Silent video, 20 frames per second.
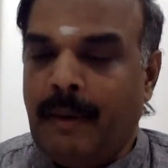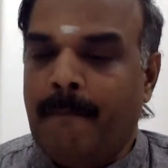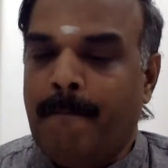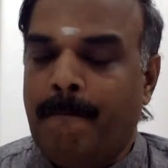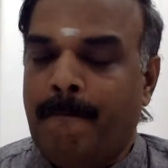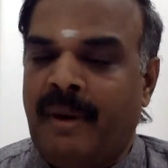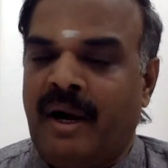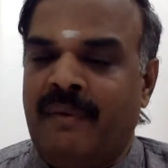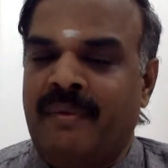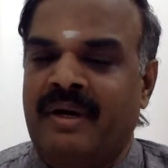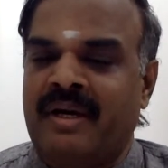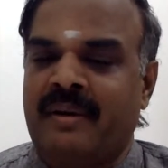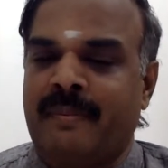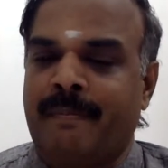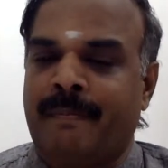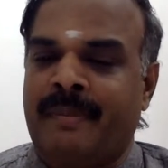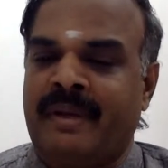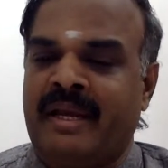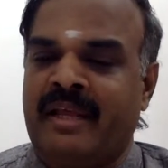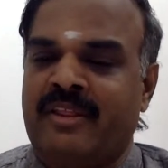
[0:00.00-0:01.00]
Power
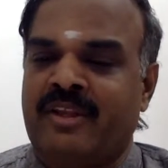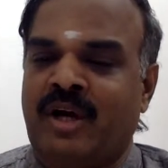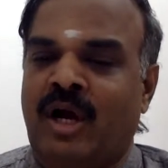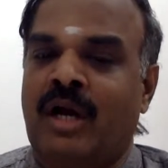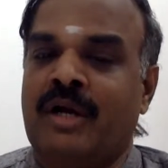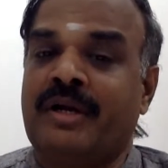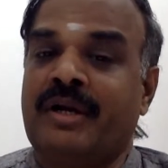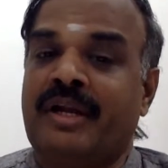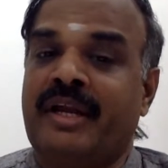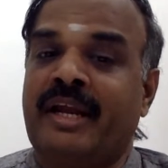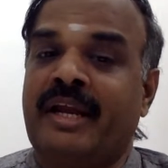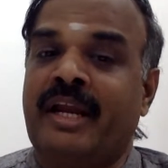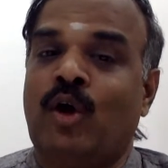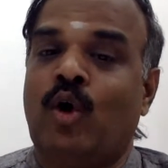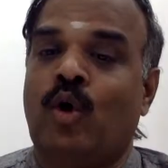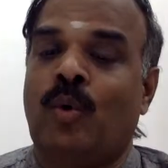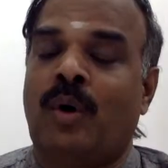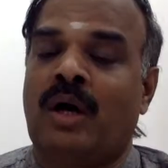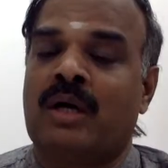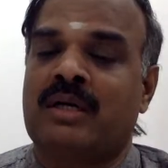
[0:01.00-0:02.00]
based on
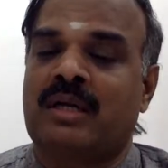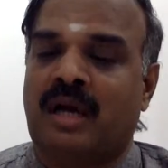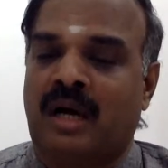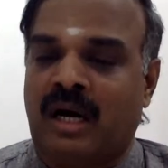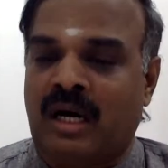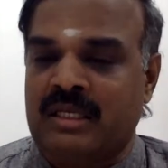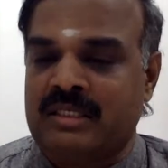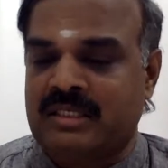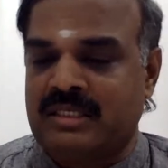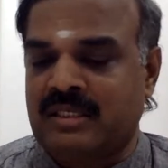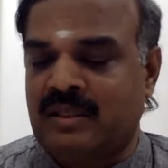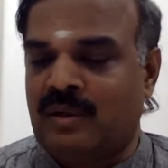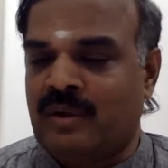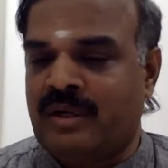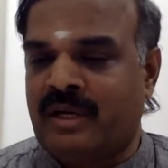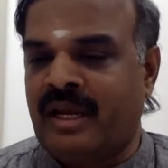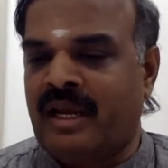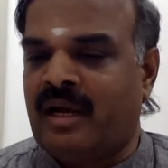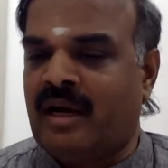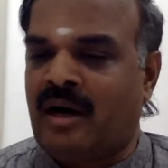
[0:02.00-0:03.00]
kilowatt hours.
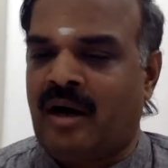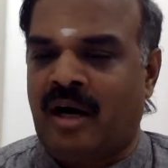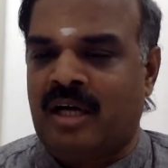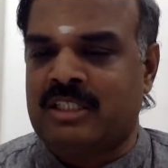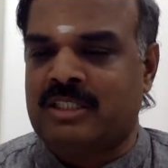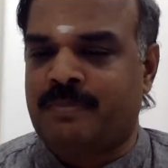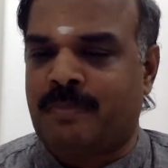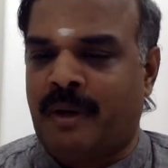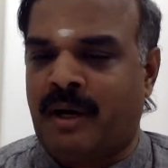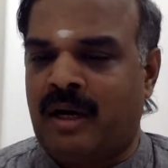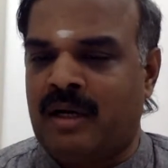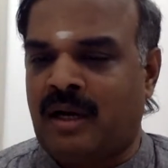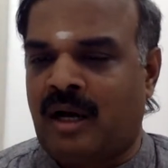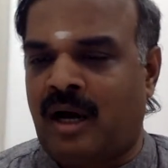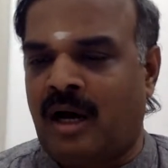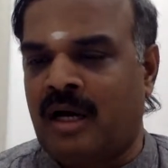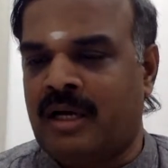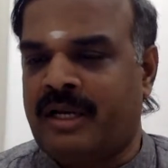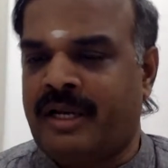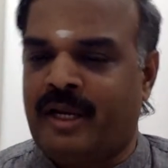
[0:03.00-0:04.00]
Okay, horsepower
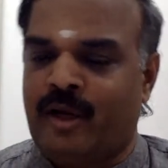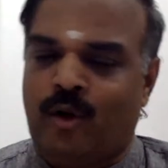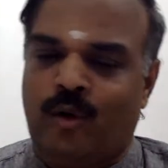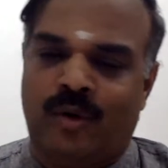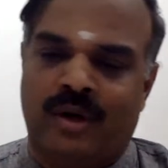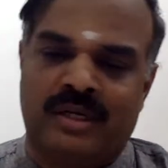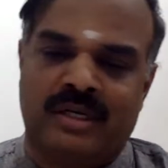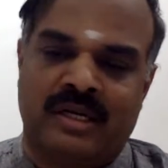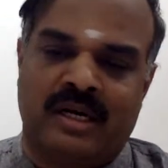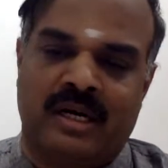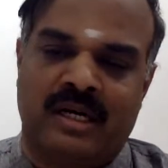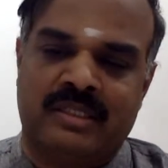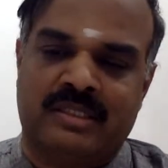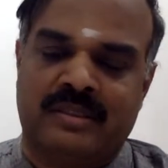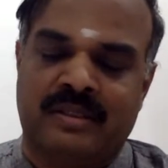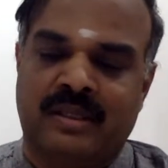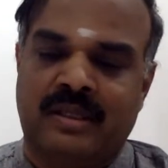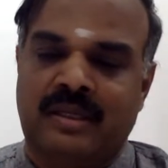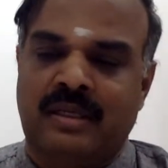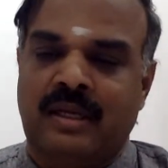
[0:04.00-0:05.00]
or kilowatt hours.
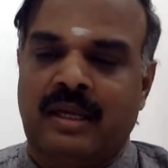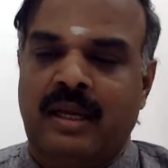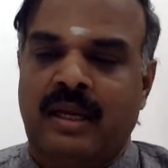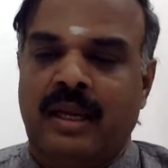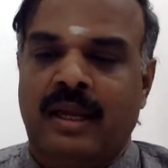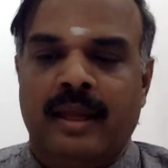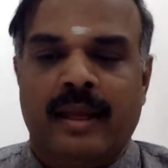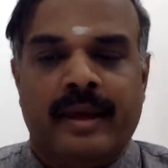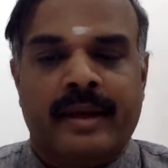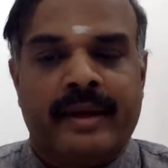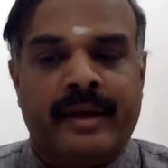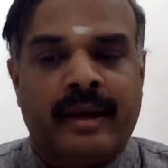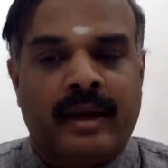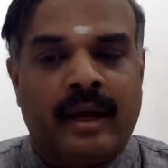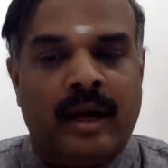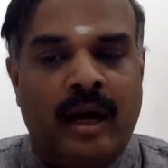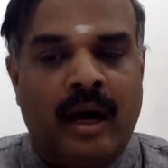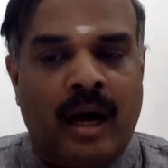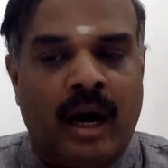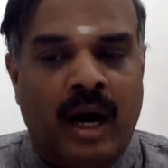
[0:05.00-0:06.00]

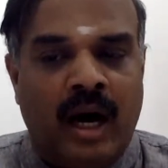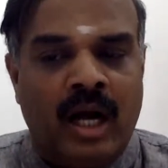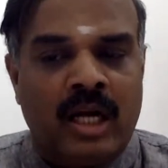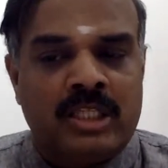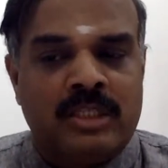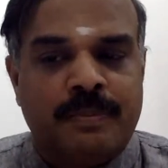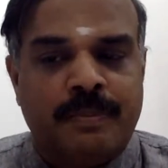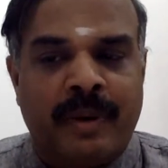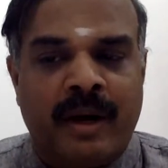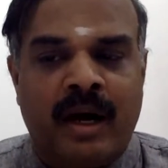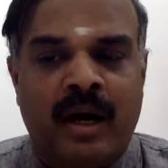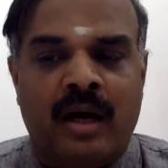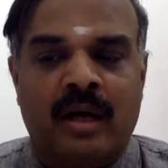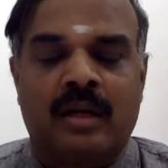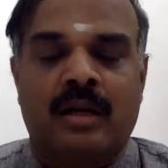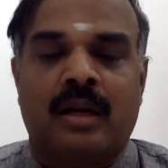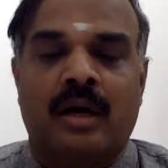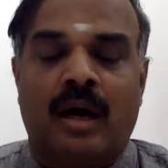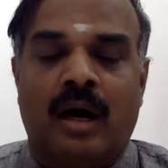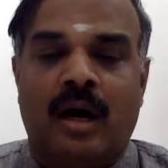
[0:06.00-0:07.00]
Horsepower
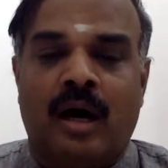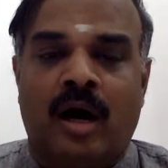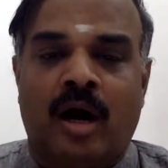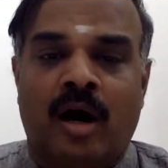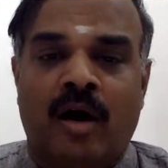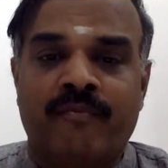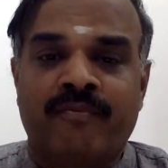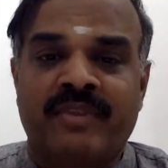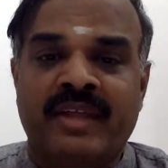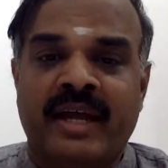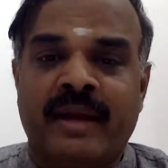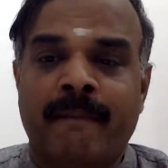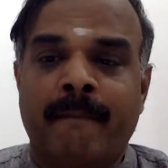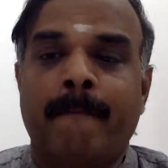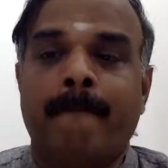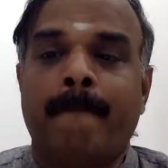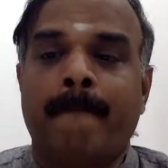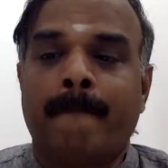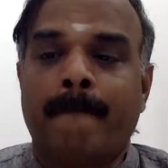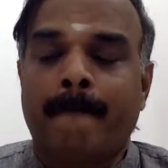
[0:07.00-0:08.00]
of the
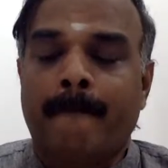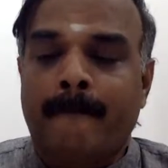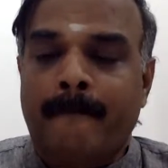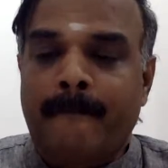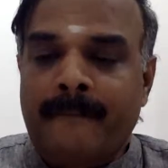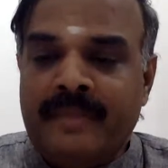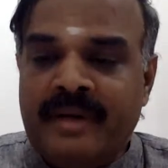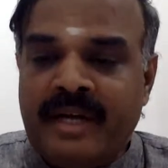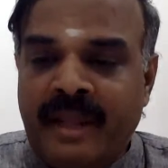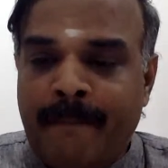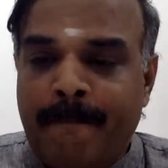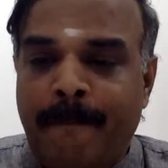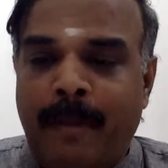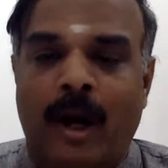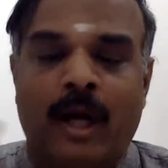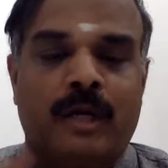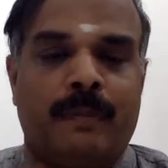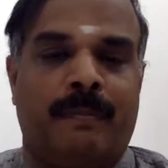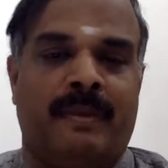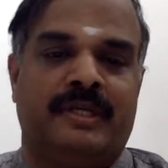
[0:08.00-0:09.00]

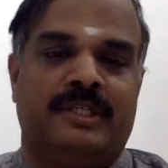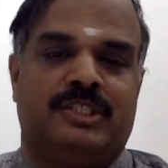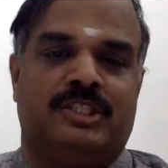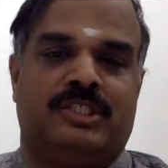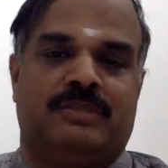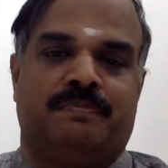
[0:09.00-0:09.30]
department.